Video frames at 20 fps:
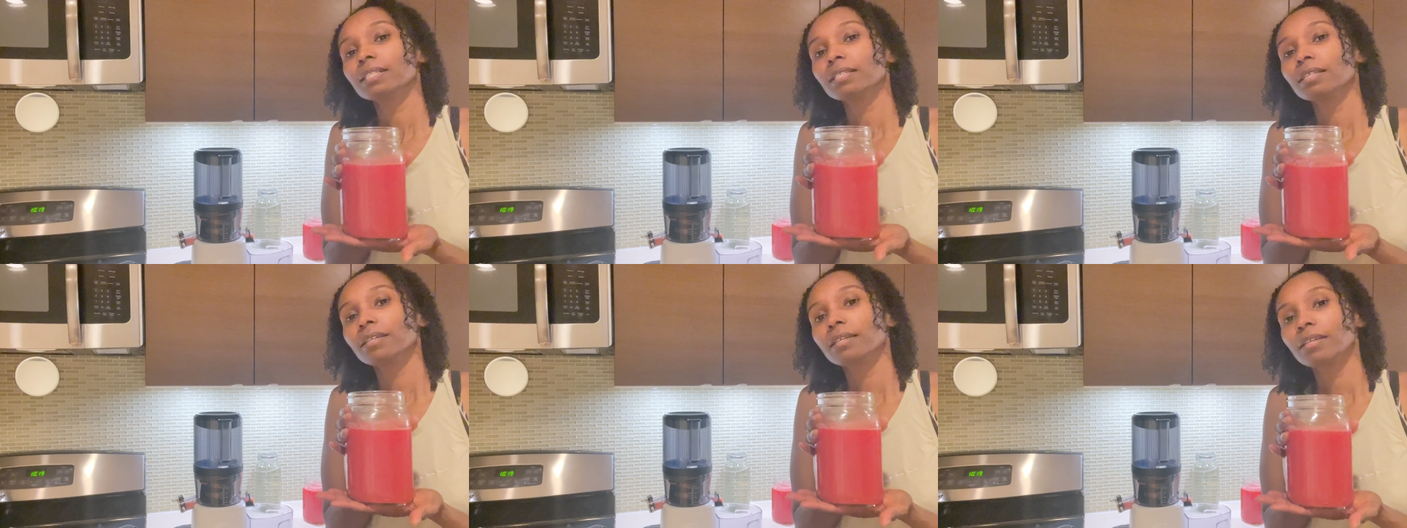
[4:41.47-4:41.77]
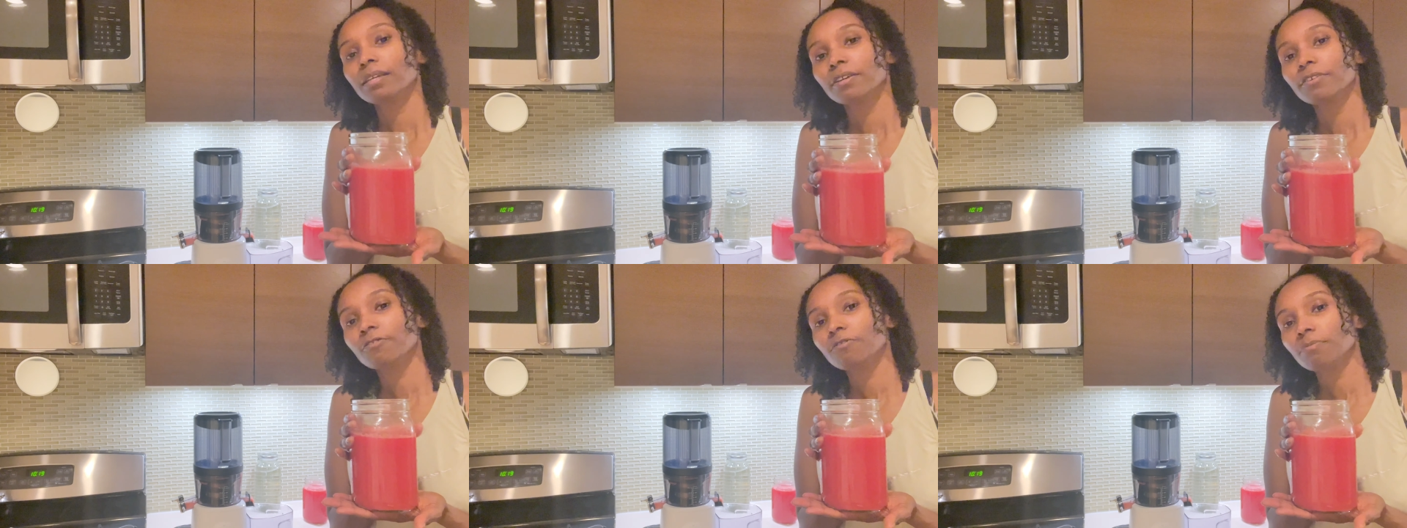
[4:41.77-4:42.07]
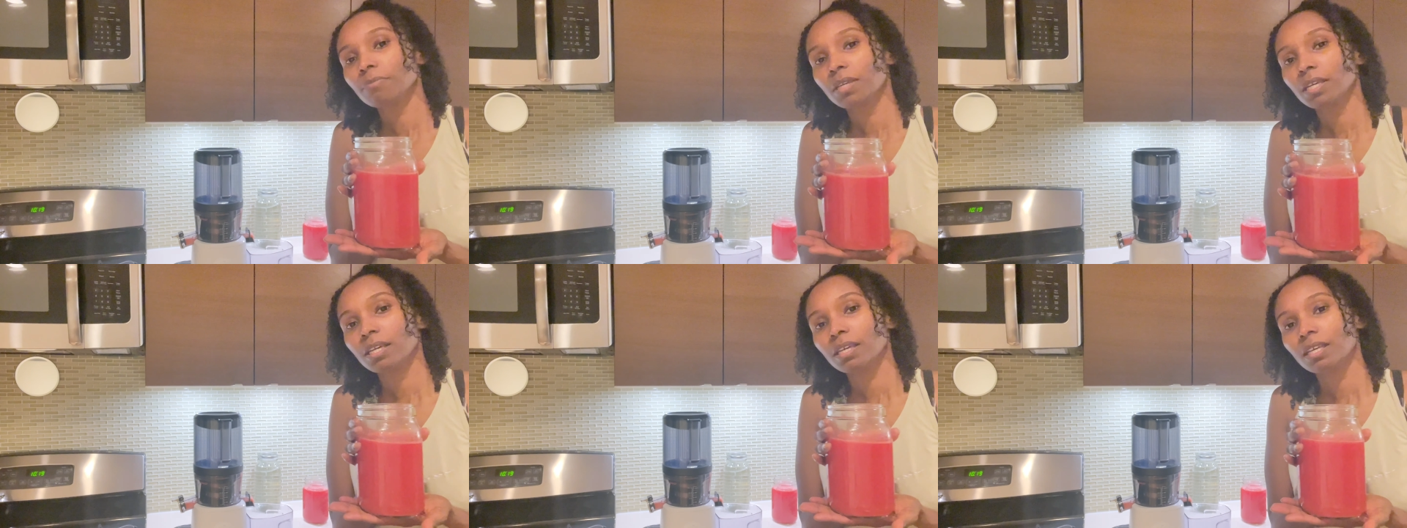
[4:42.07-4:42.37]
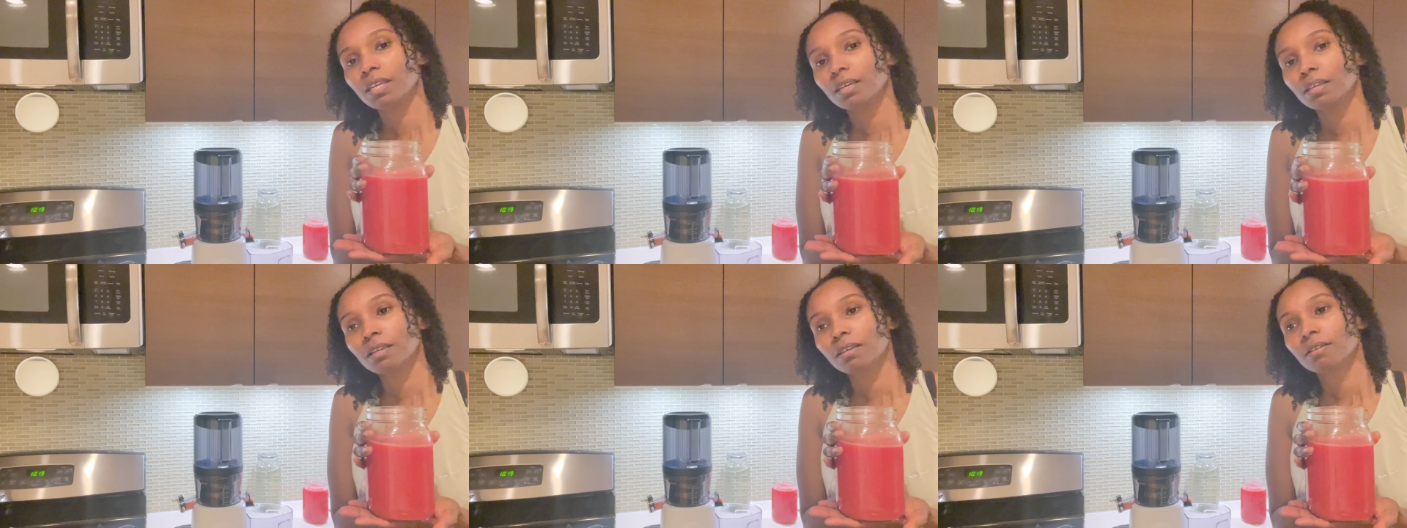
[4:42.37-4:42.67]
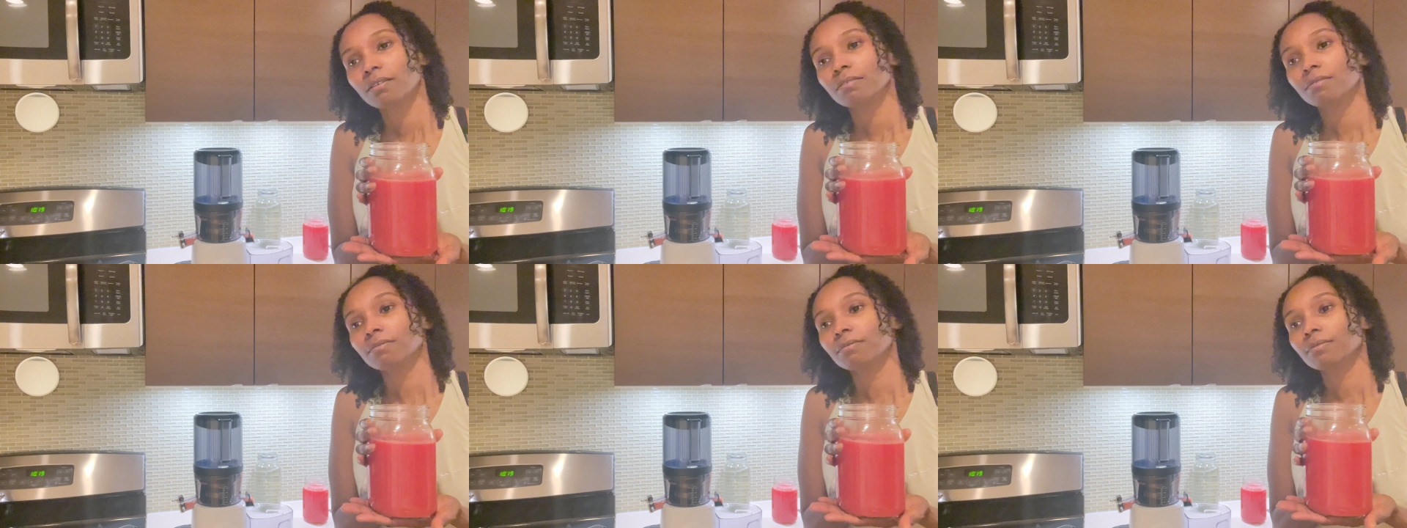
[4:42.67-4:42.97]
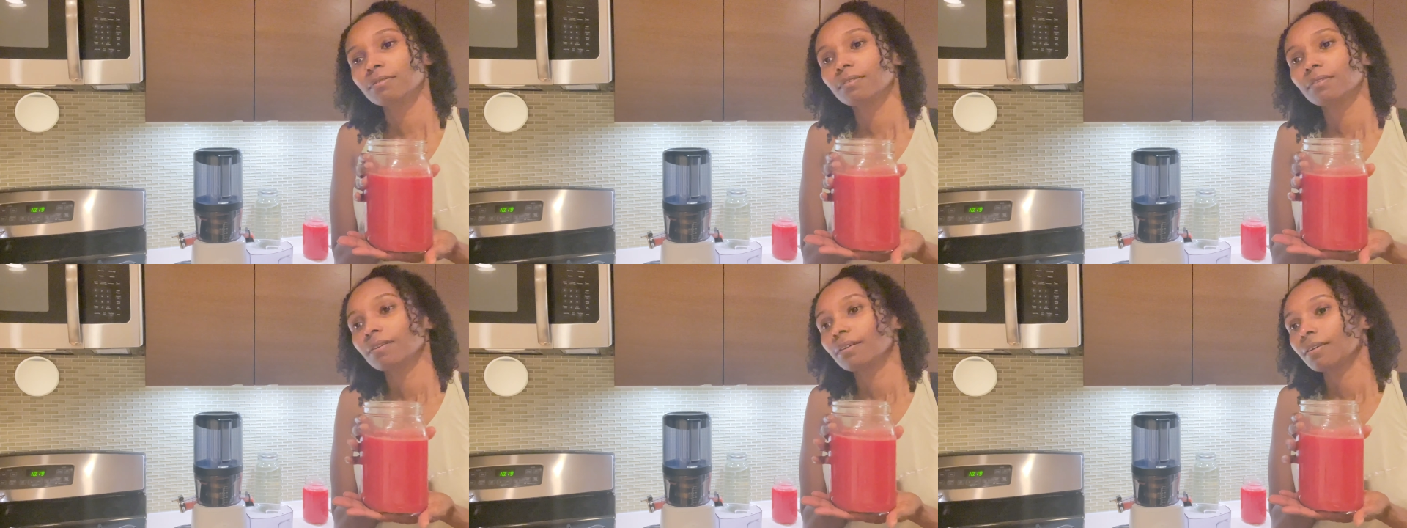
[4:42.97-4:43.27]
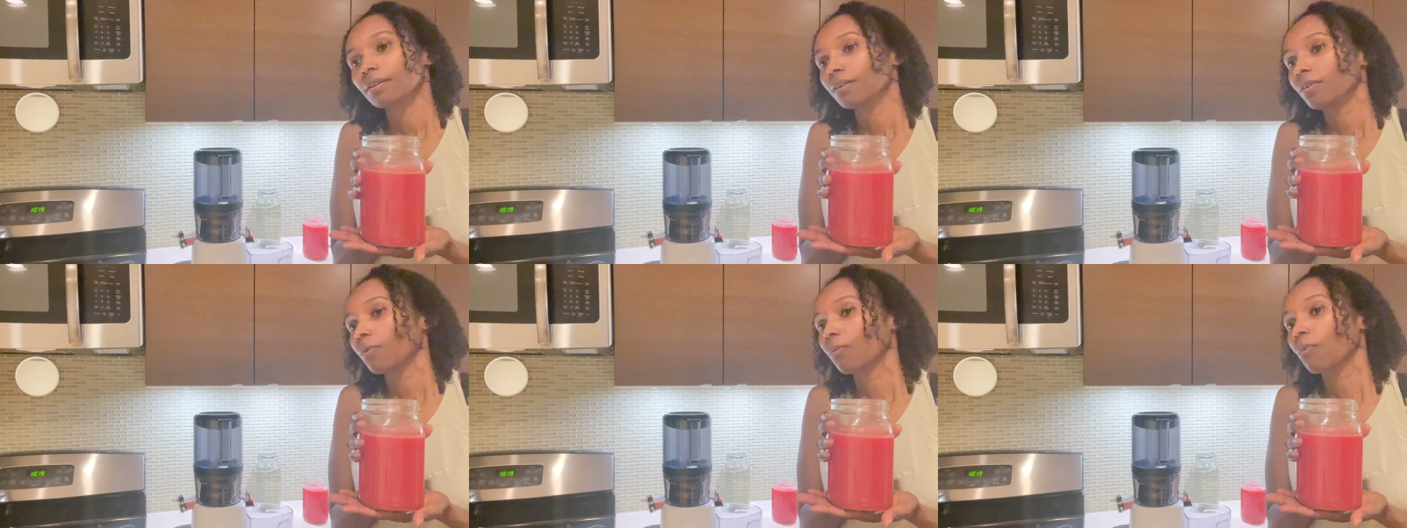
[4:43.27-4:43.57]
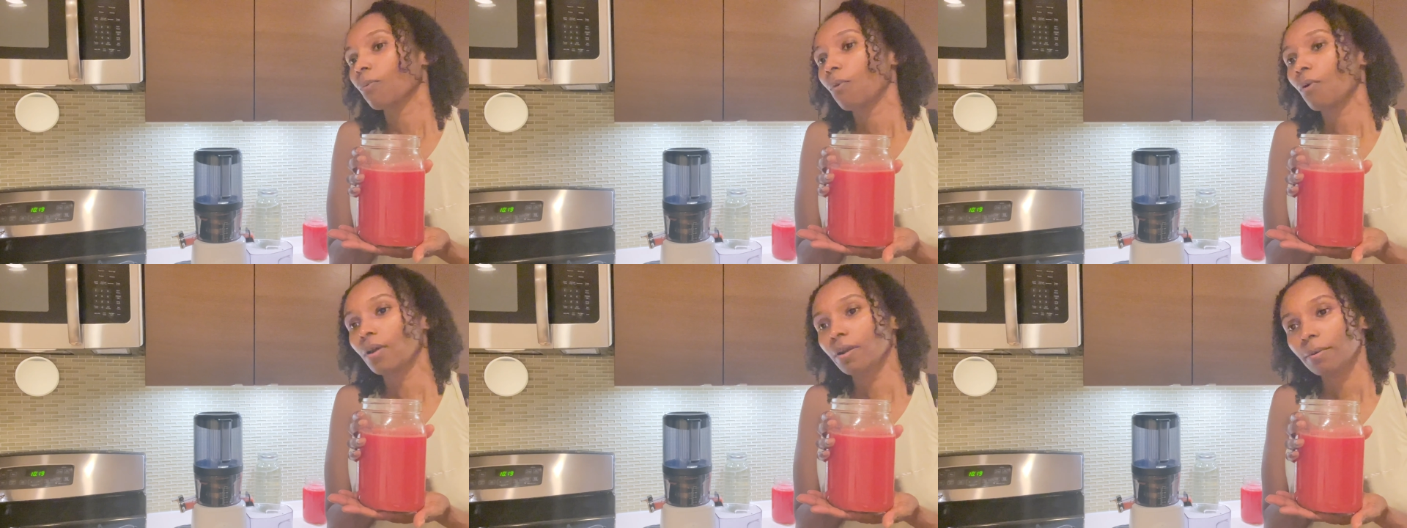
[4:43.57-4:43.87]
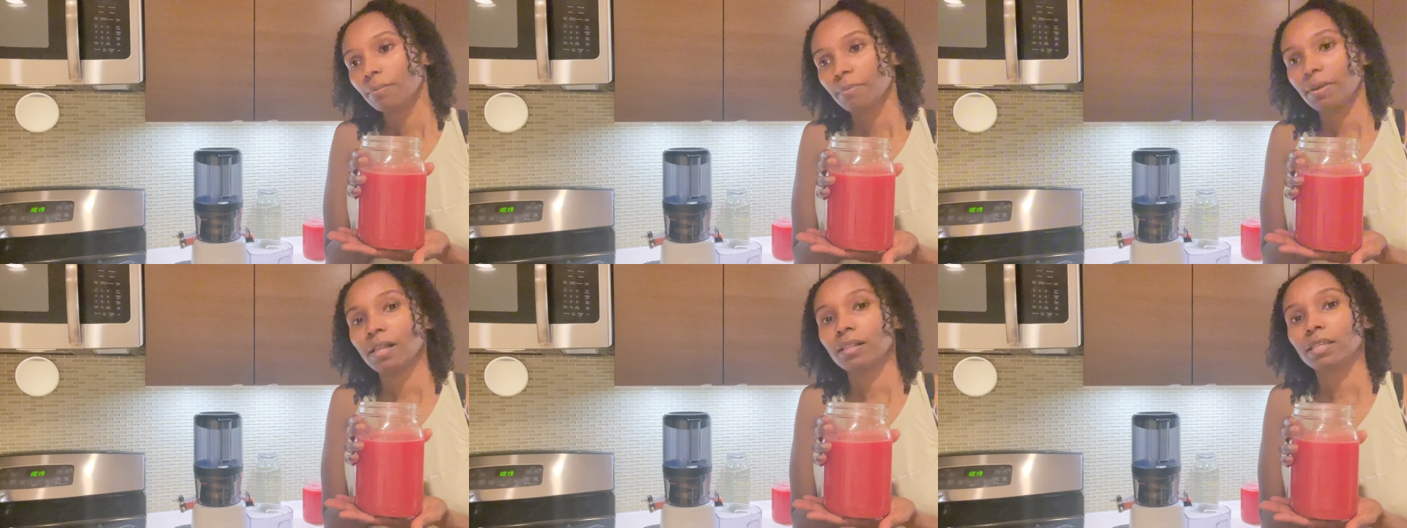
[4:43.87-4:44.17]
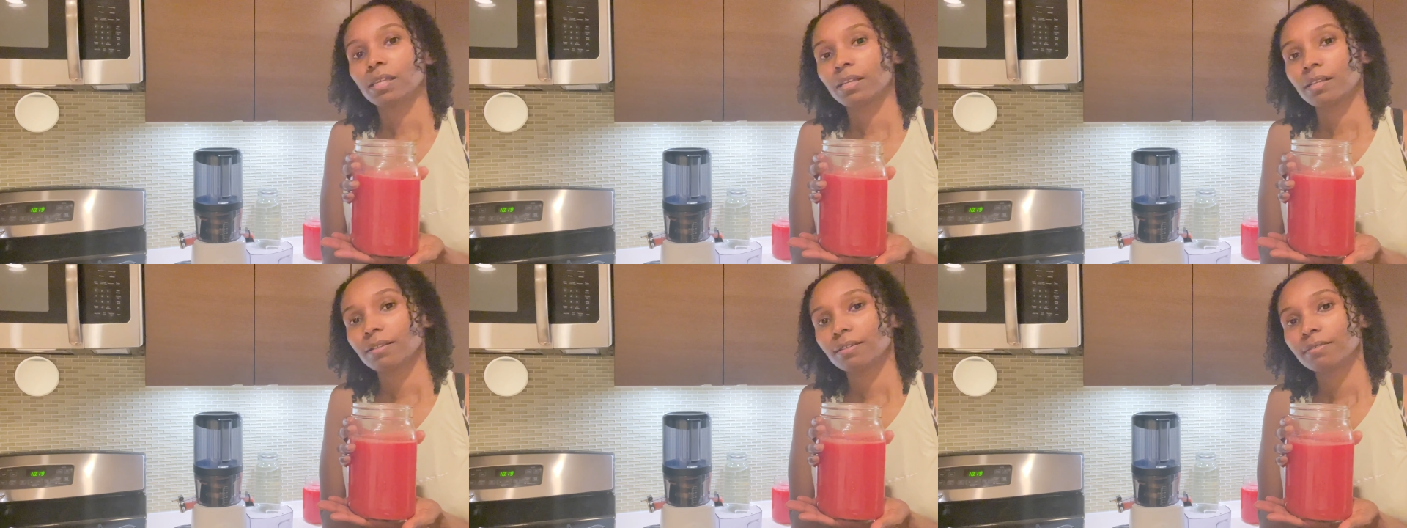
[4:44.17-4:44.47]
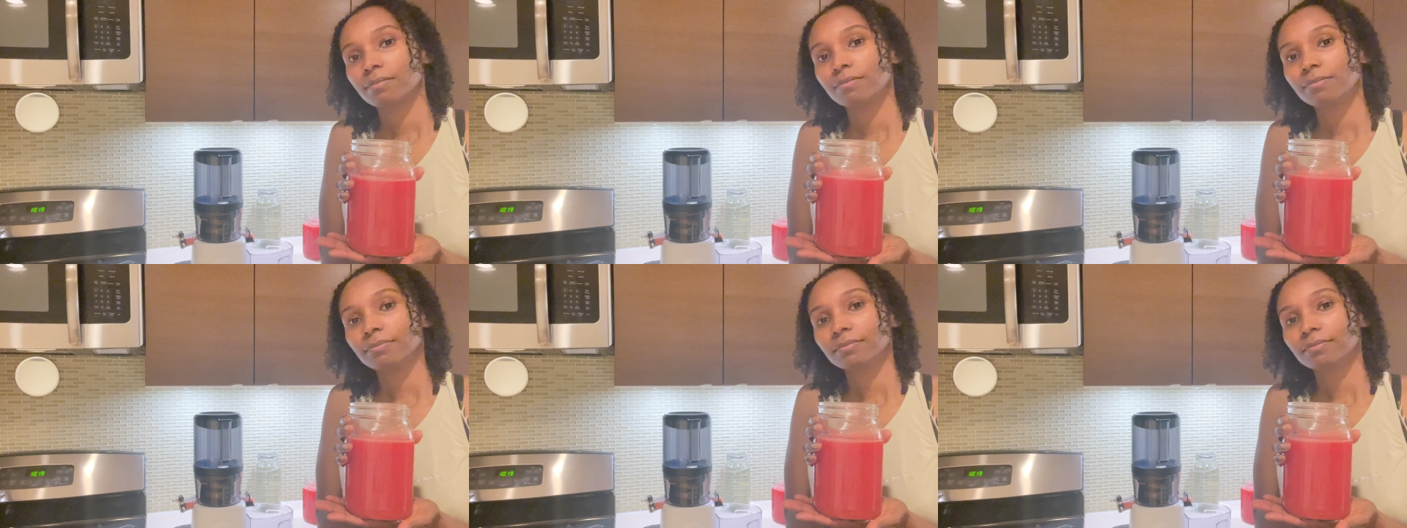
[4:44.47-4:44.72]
to give me watermelon,